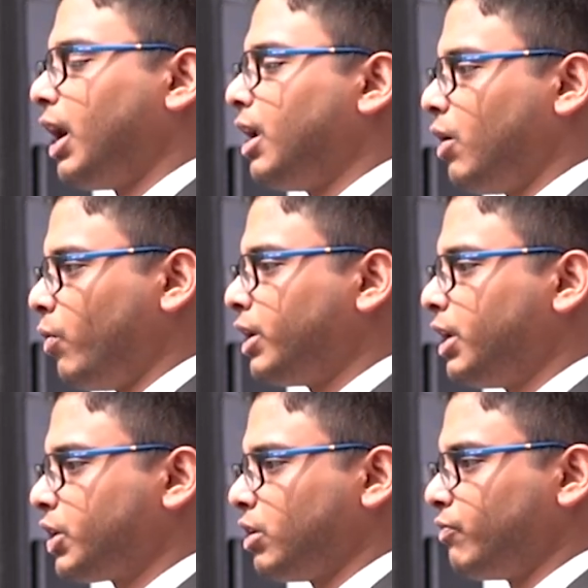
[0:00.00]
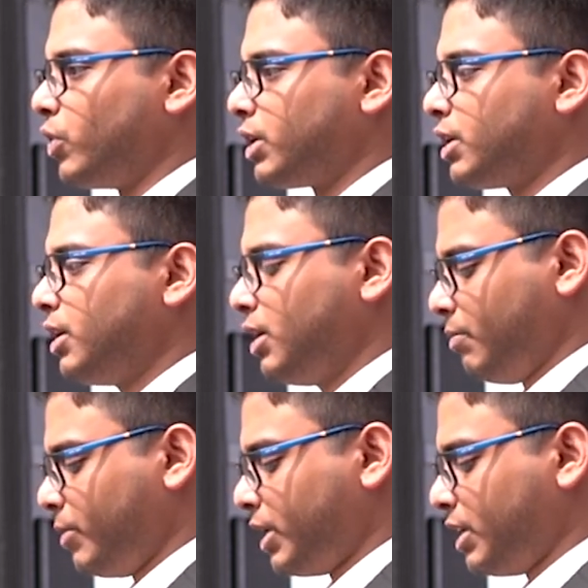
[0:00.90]
1 electron volt.
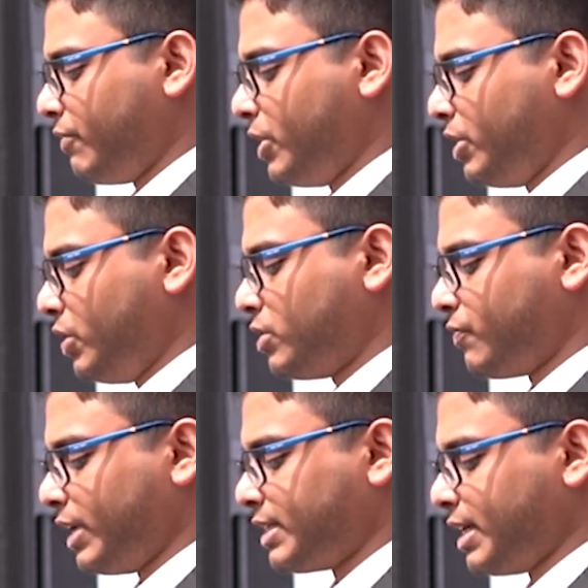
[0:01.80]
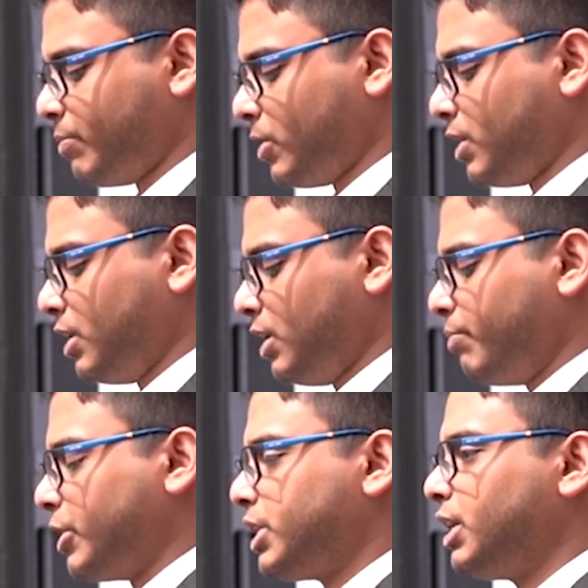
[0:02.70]
But if you use, for example,
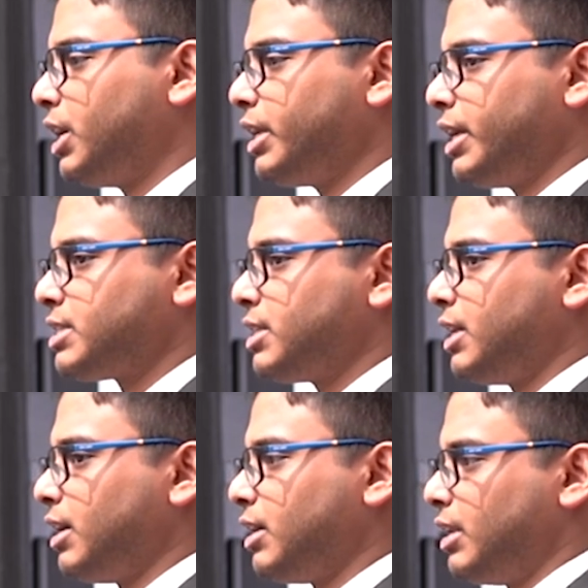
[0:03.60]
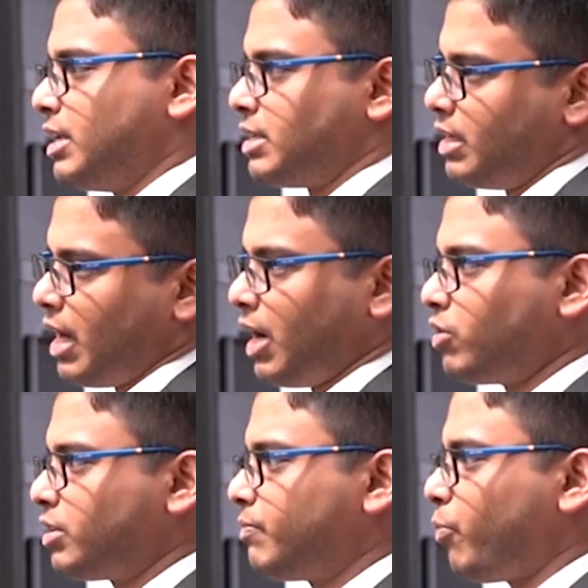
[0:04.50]
machine learning is
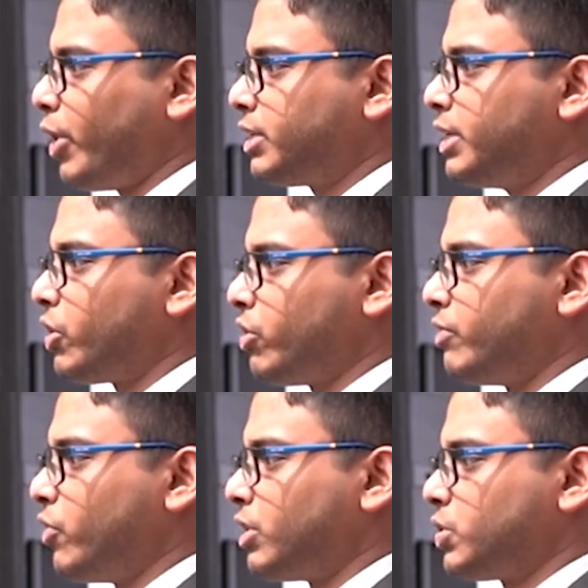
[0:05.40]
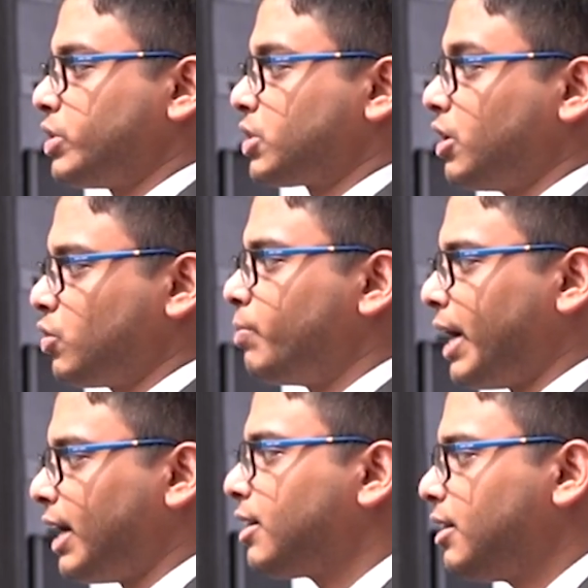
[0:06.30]
around 0.3 electron volt, so it's not too
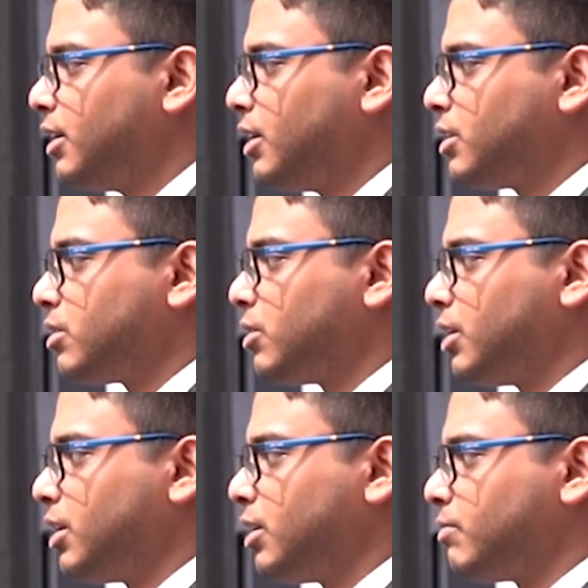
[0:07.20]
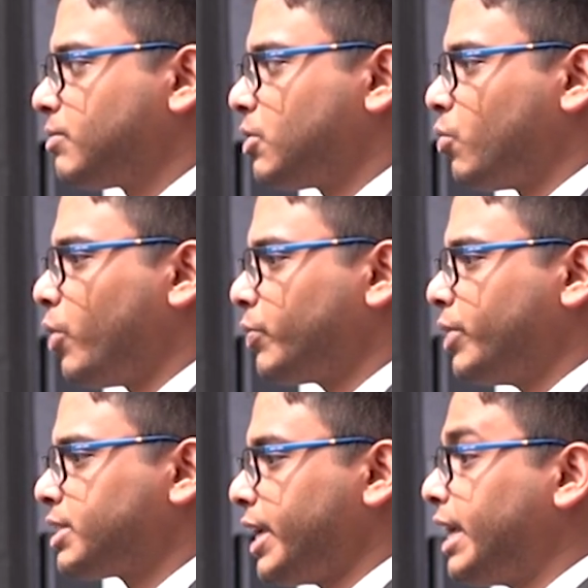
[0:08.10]
bad. So what we
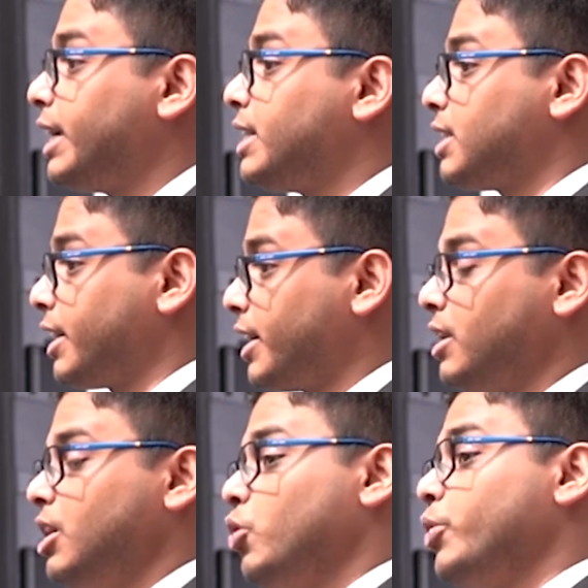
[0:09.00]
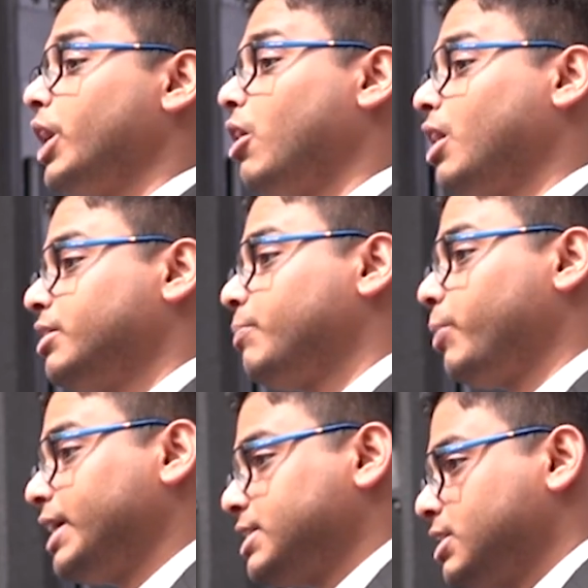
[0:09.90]
are saying is, again, we are not
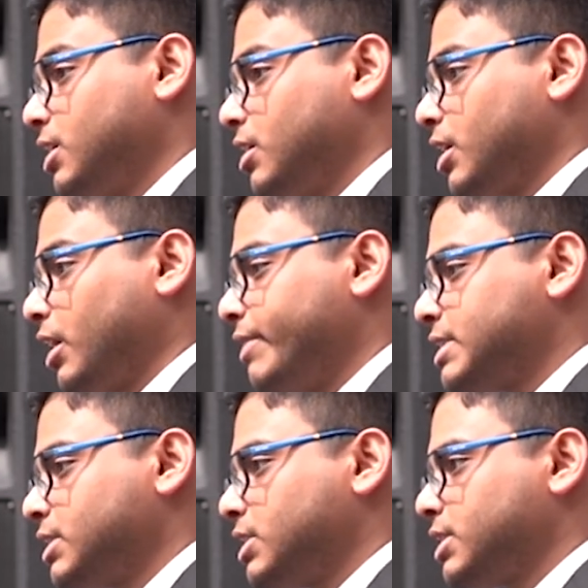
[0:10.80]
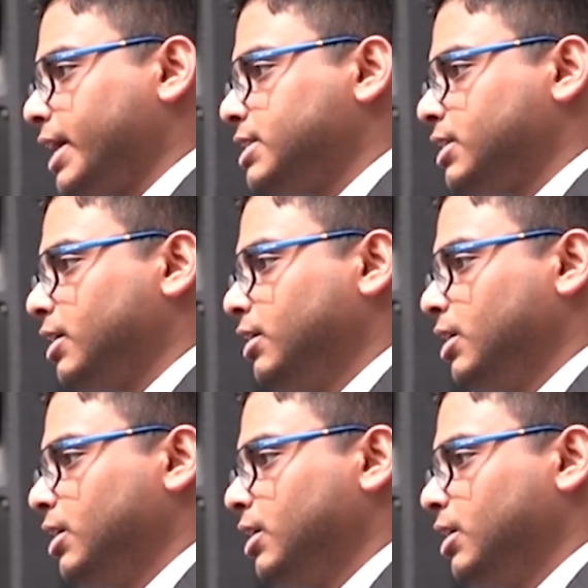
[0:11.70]
replacing the conventional science here,